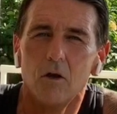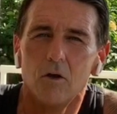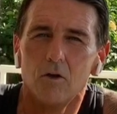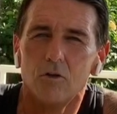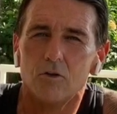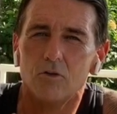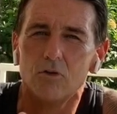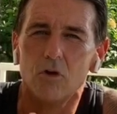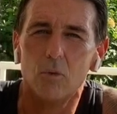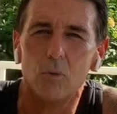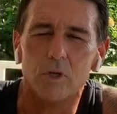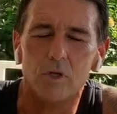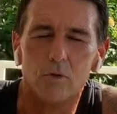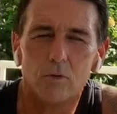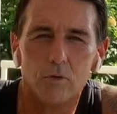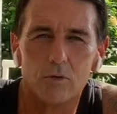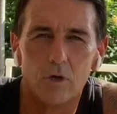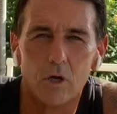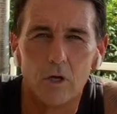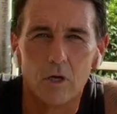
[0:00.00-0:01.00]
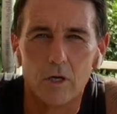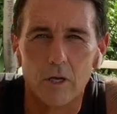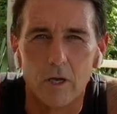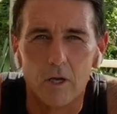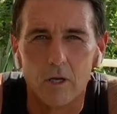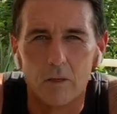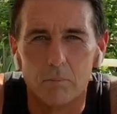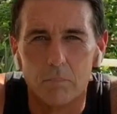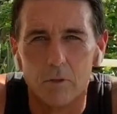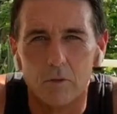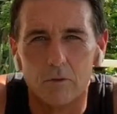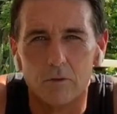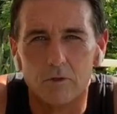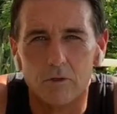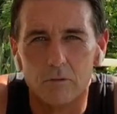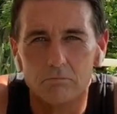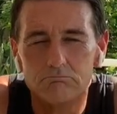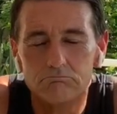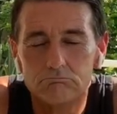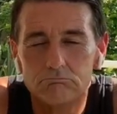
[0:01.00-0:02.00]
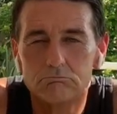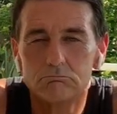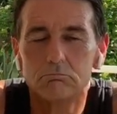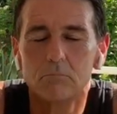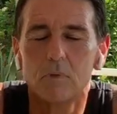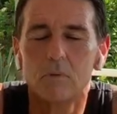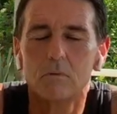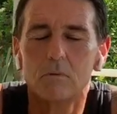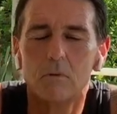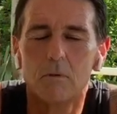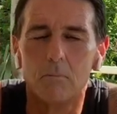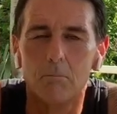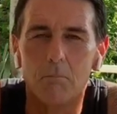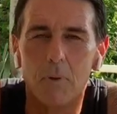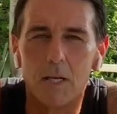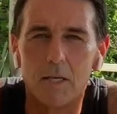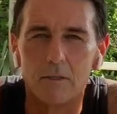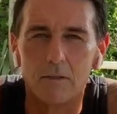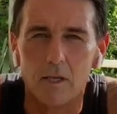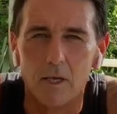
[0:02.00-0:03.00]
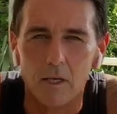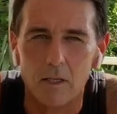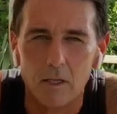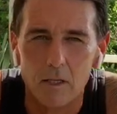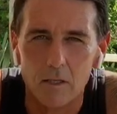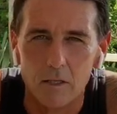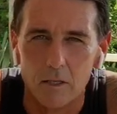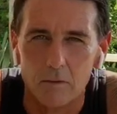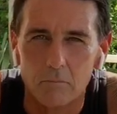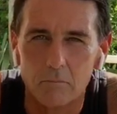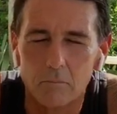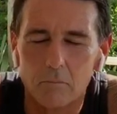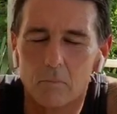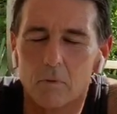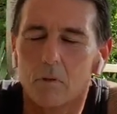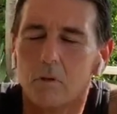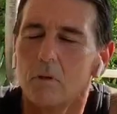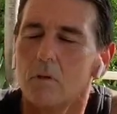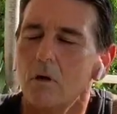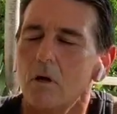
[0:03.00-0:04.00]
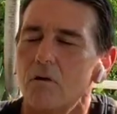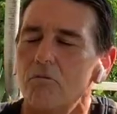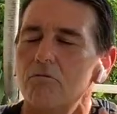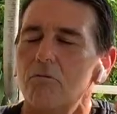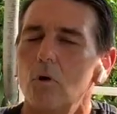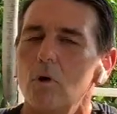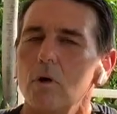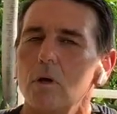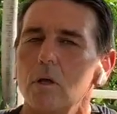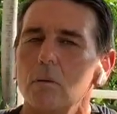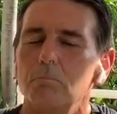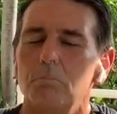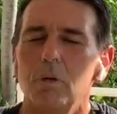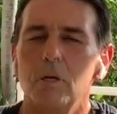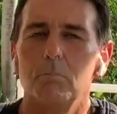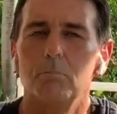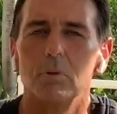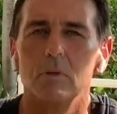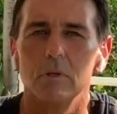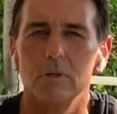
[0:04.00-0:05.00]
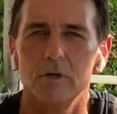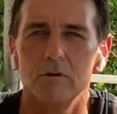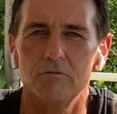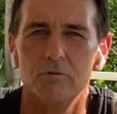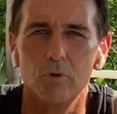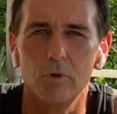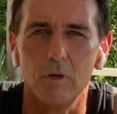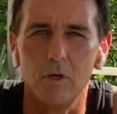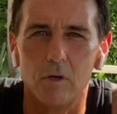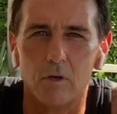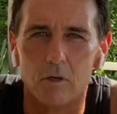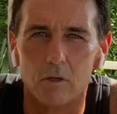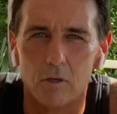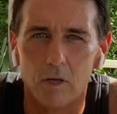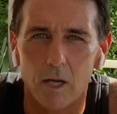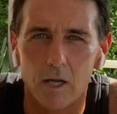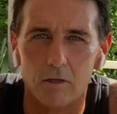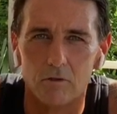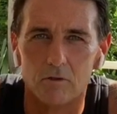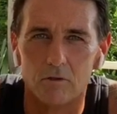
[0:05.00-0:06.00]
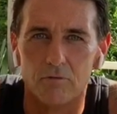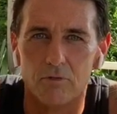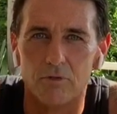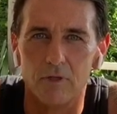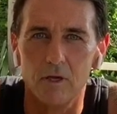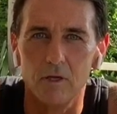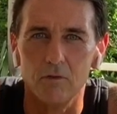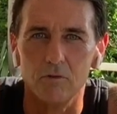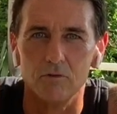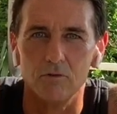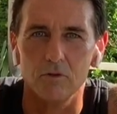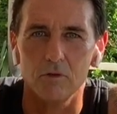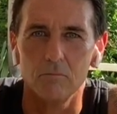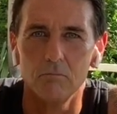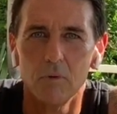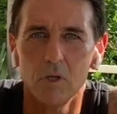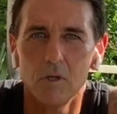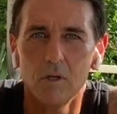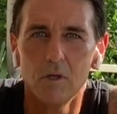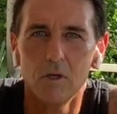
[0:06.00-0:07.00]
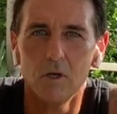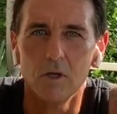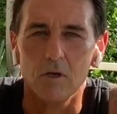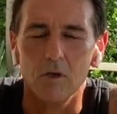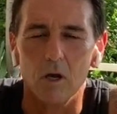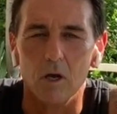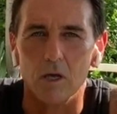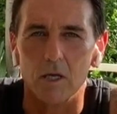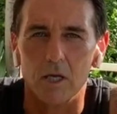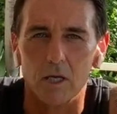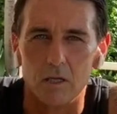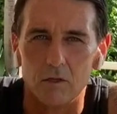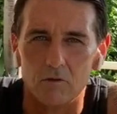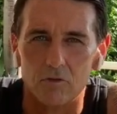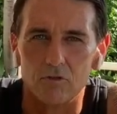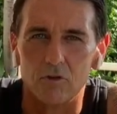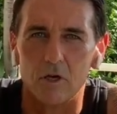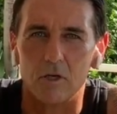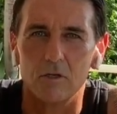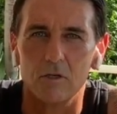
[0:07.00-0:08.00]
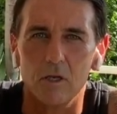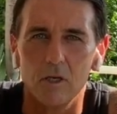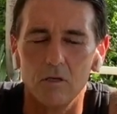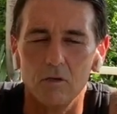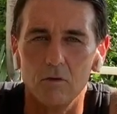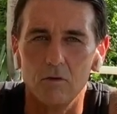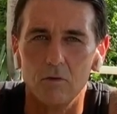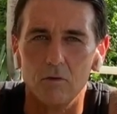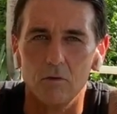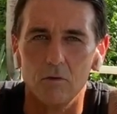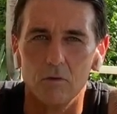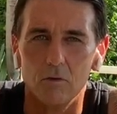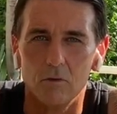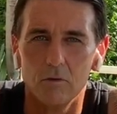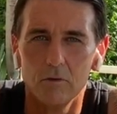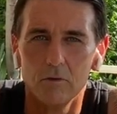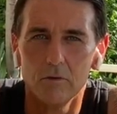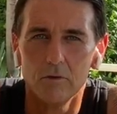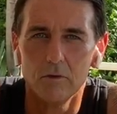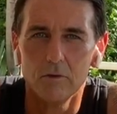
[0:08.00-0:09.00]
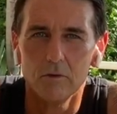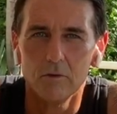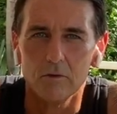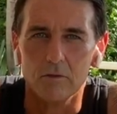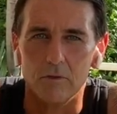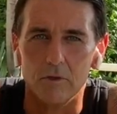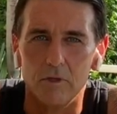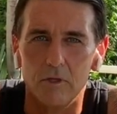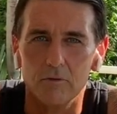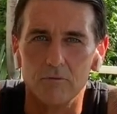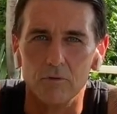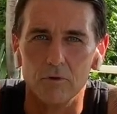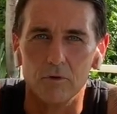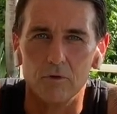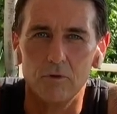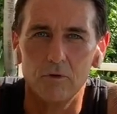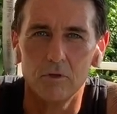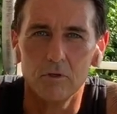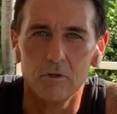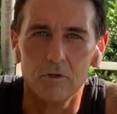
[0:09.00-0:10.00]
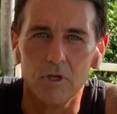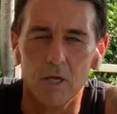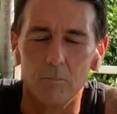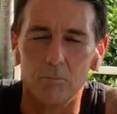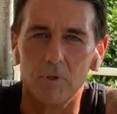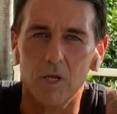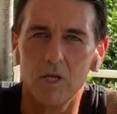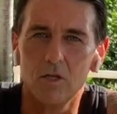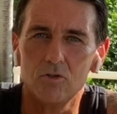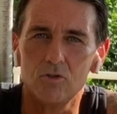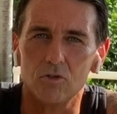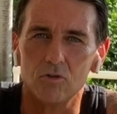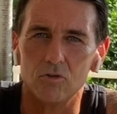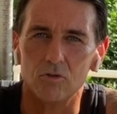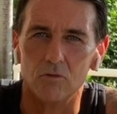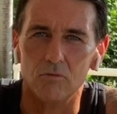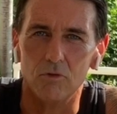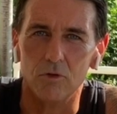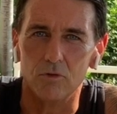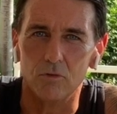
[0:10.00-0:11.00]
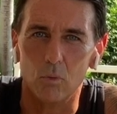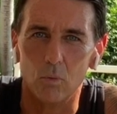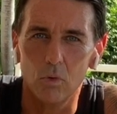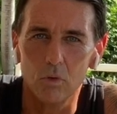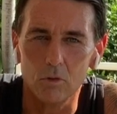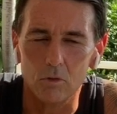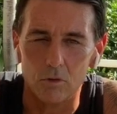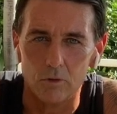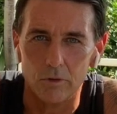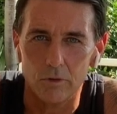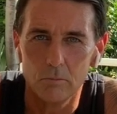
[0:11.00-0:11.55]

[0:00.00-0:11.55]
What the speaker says: So when you were talking about meditating and avoiding people and avoiding all kinds of things and not getting sucked into the different temptations of this world,